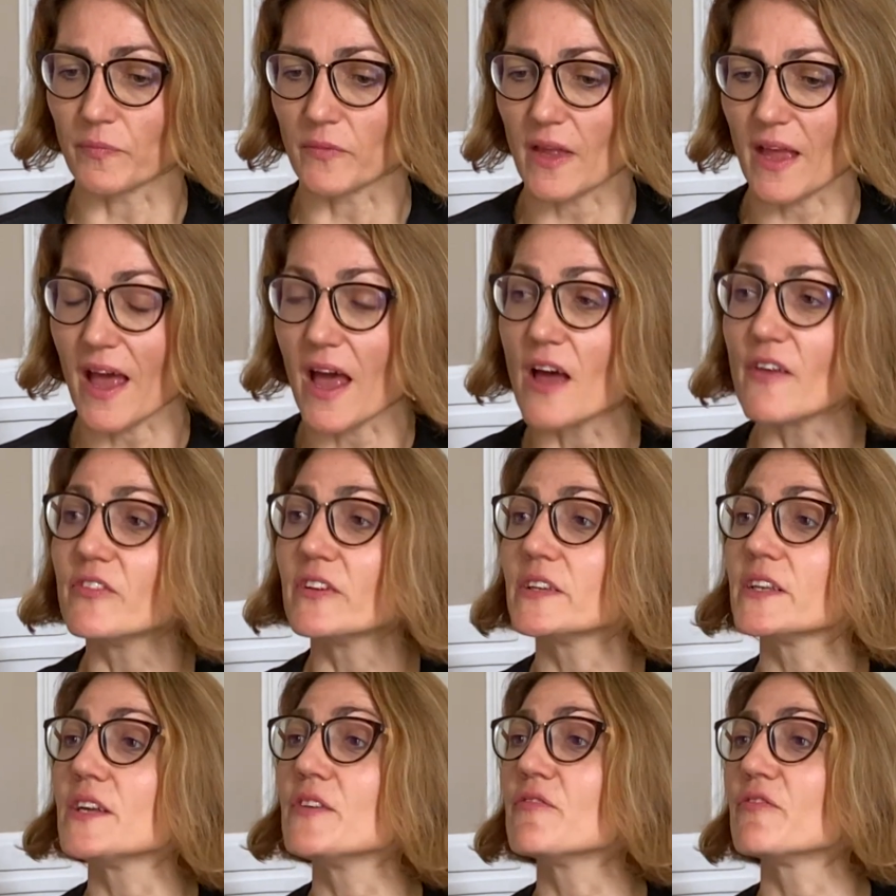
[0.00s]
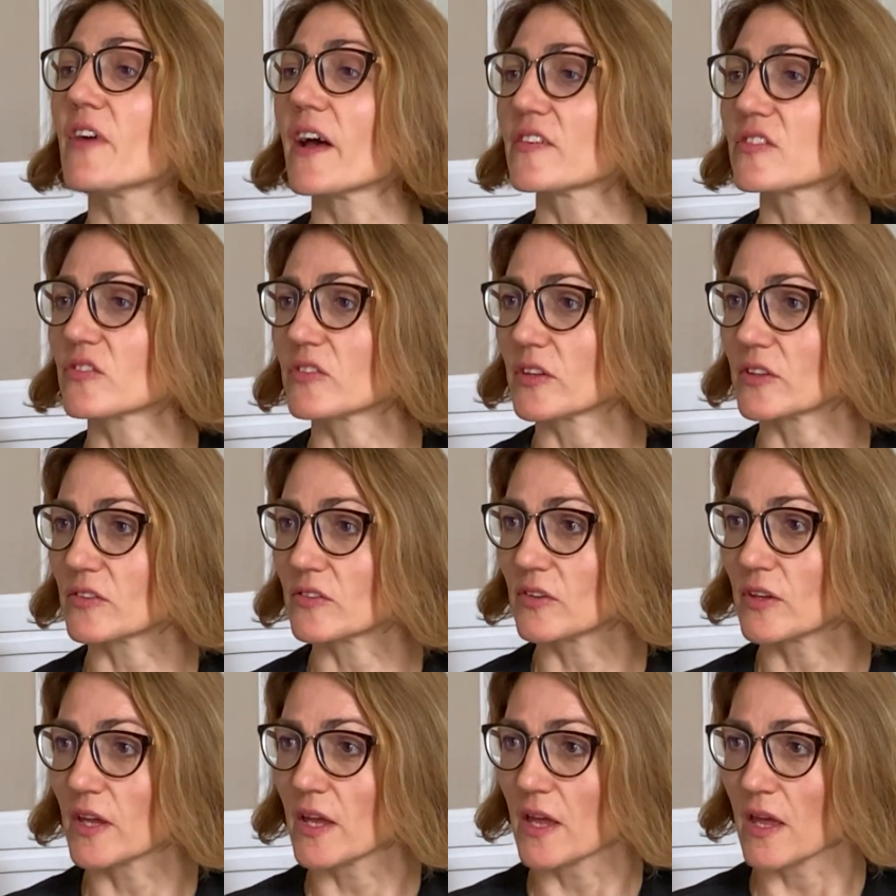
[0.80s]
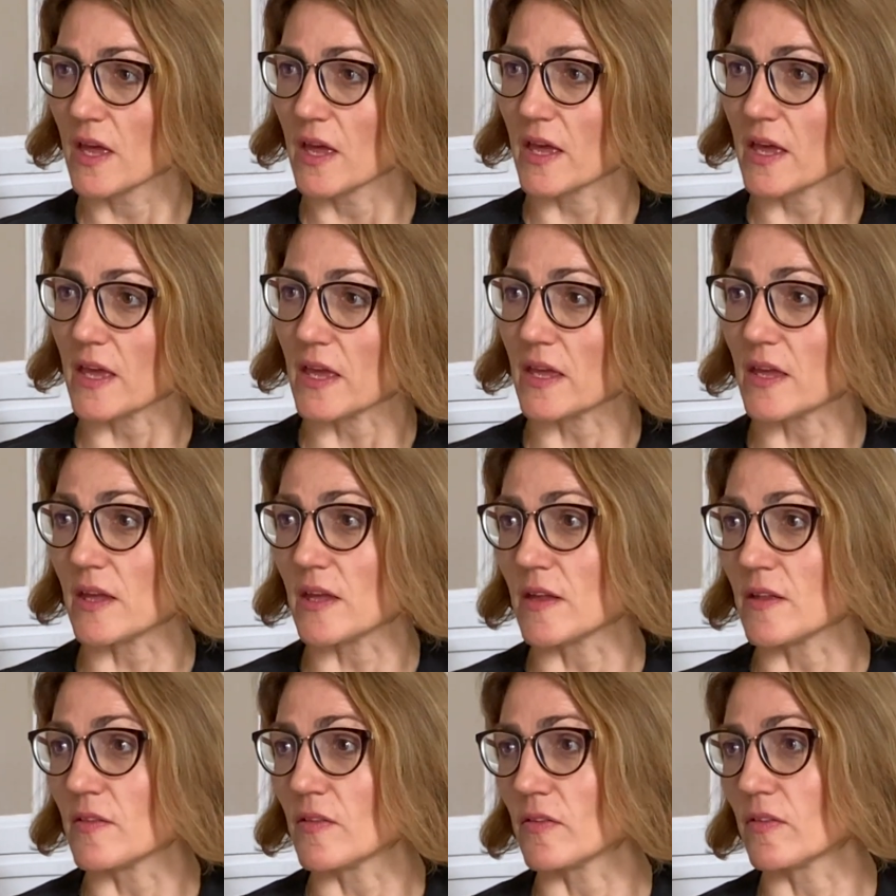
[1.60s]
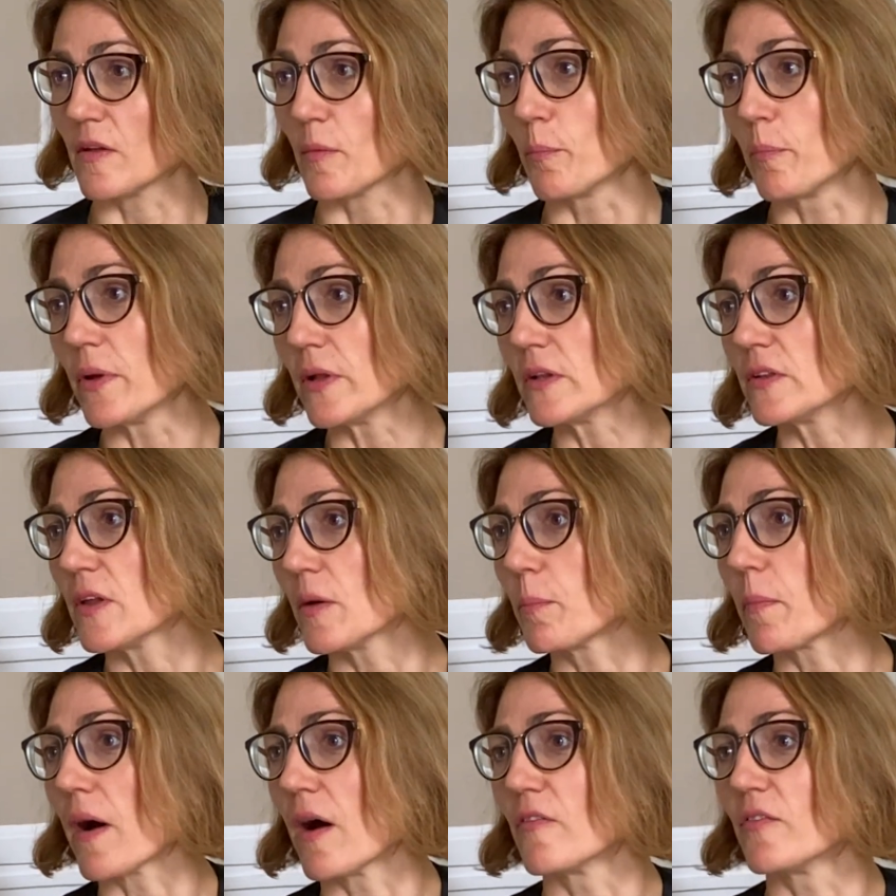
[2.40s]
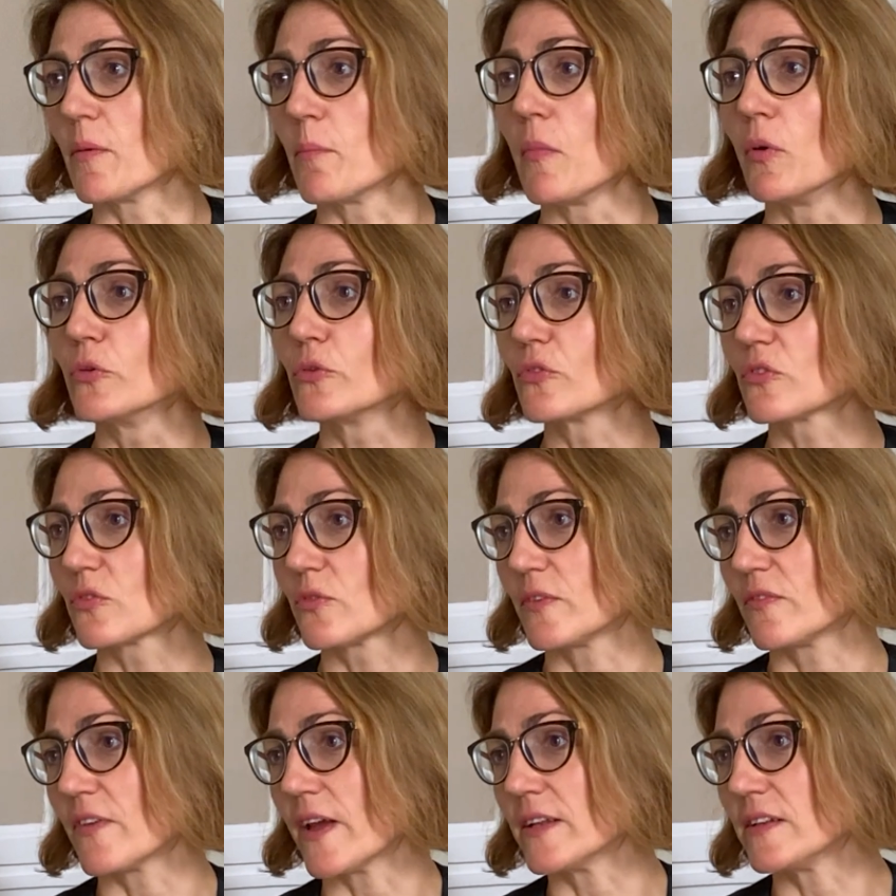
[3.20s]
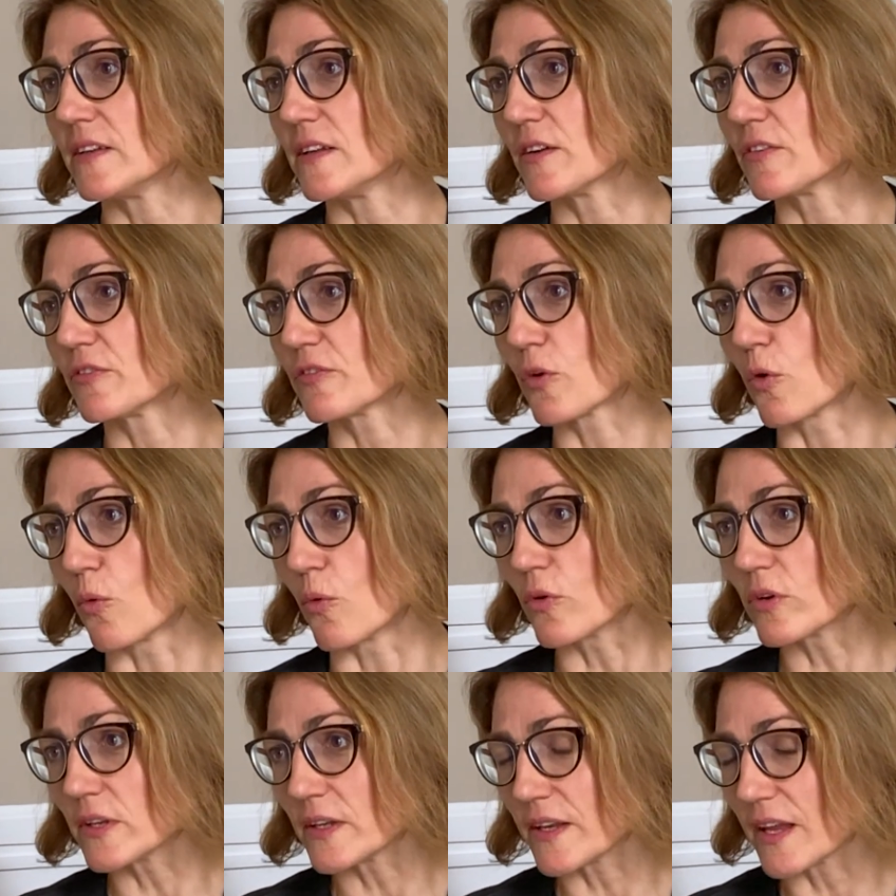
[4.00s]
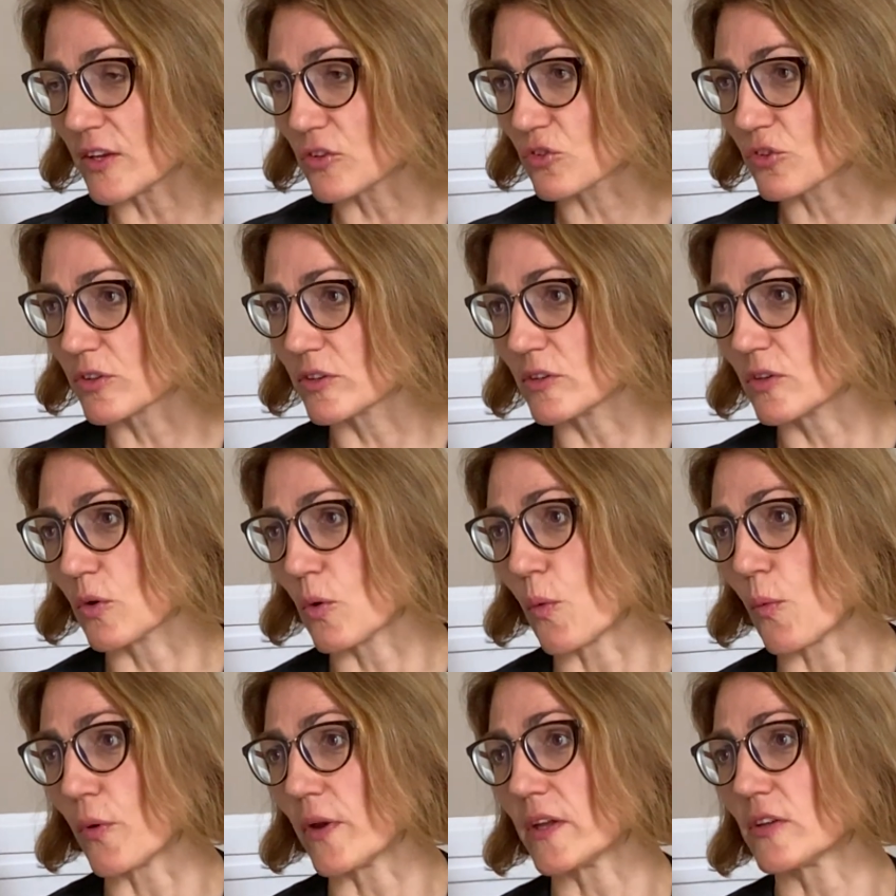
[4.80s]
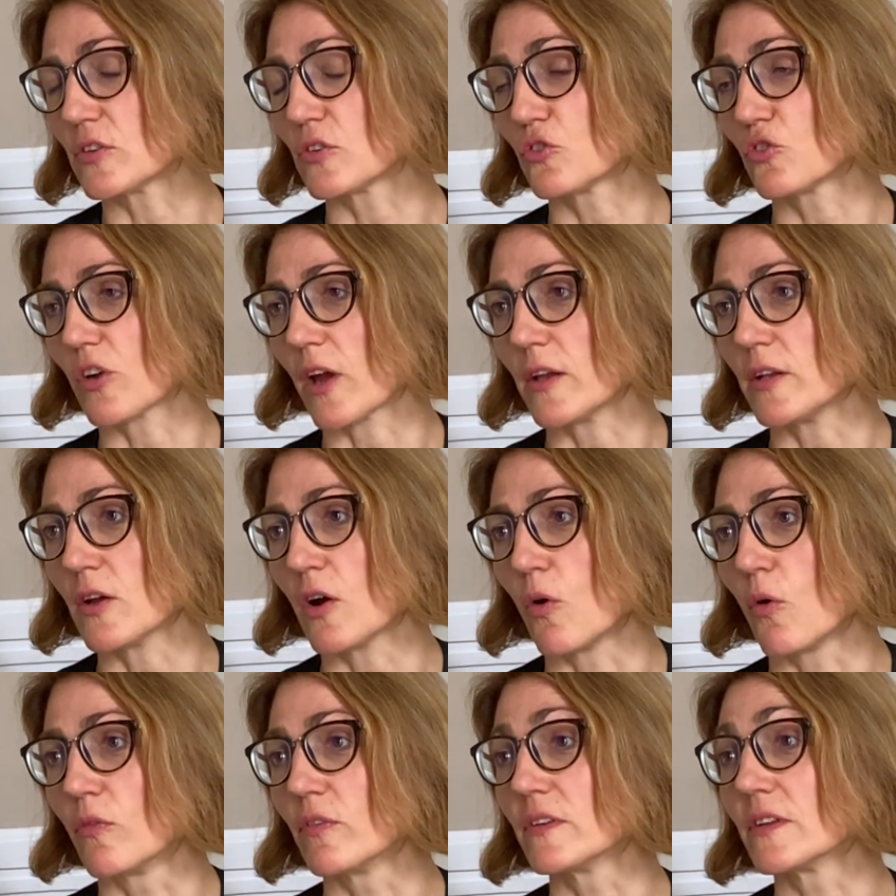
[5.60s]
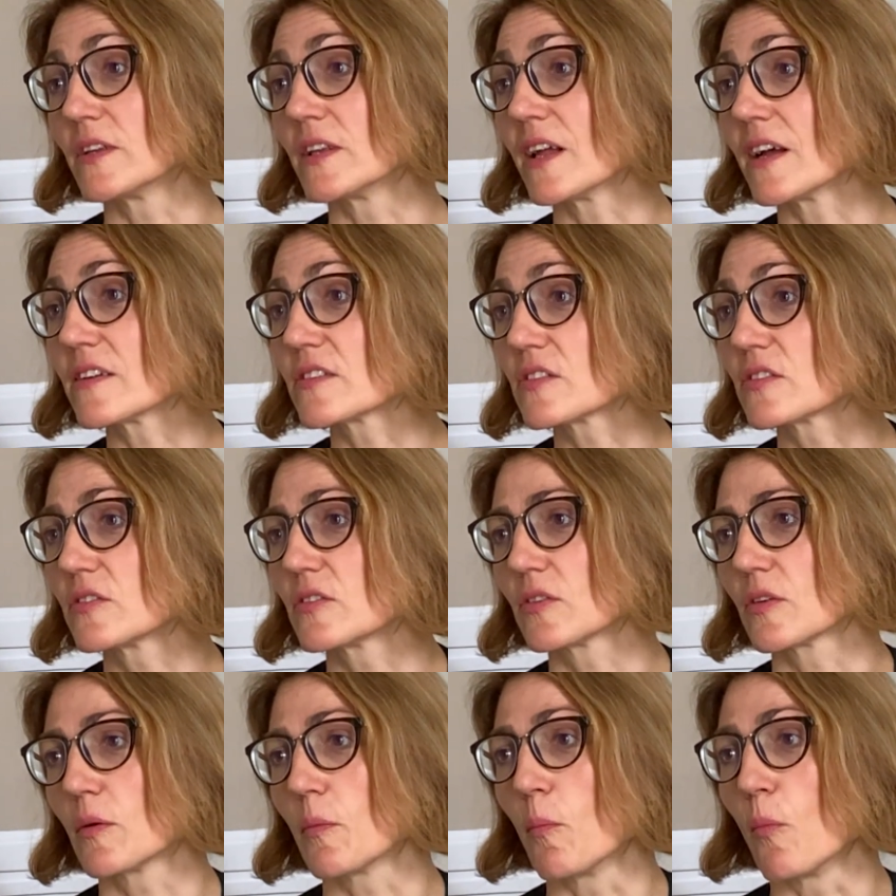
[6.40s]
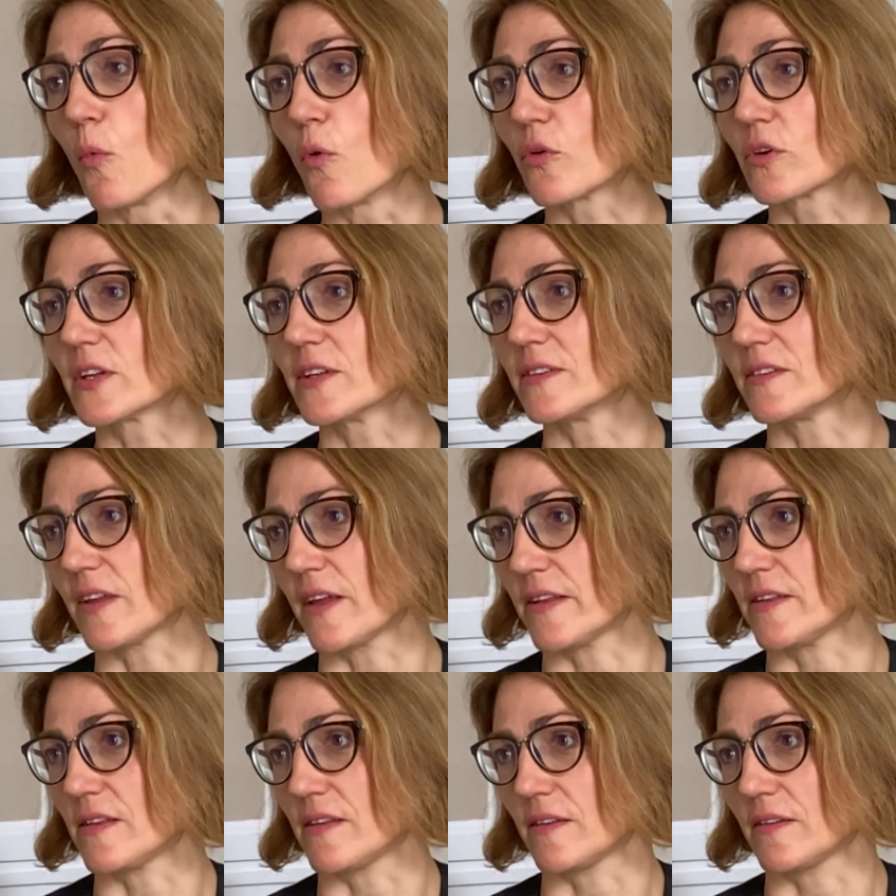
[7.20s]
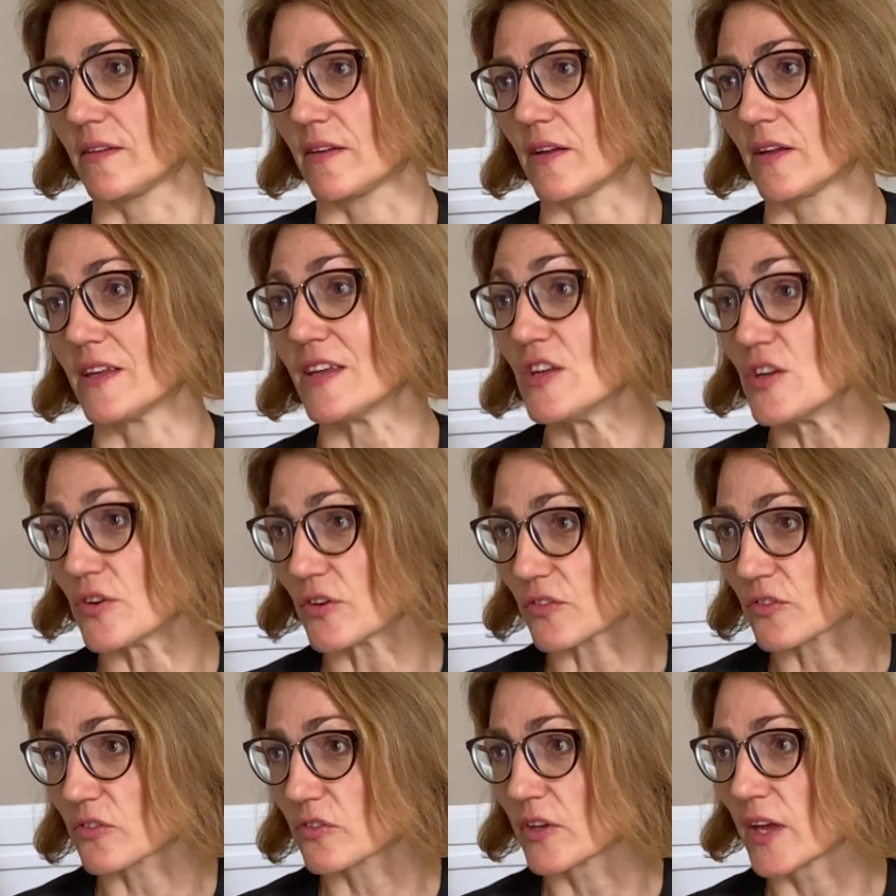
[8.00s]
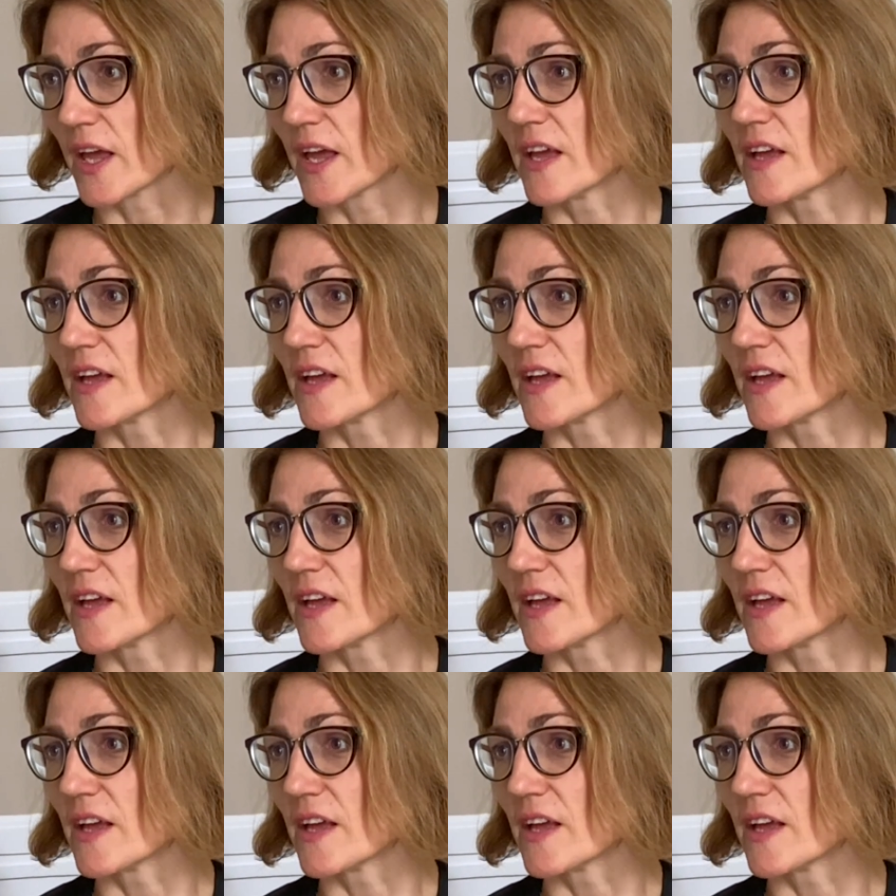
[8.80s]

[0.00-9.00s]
heavily invested in the buildup of a modus vivendi of coordination with China over the last more than 10 years.